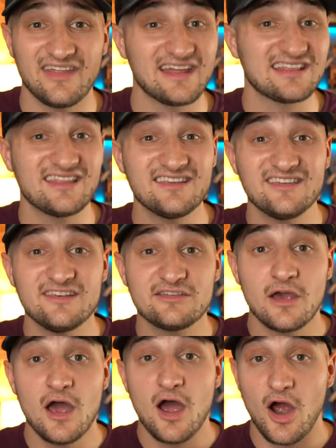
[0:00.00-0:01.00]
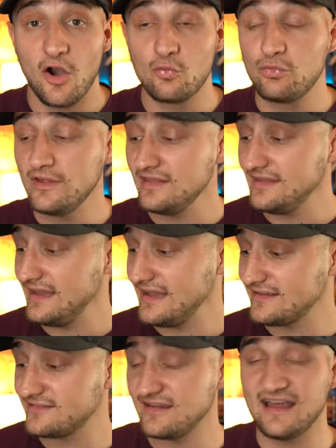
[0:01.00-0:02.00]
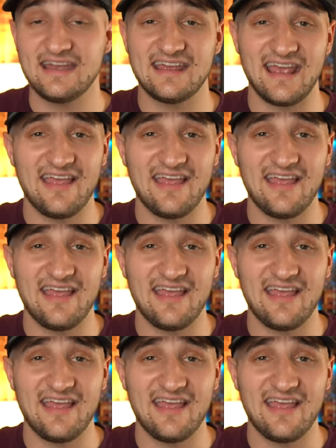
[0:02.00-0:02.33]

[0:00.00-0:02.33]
Like, this is a really exciting.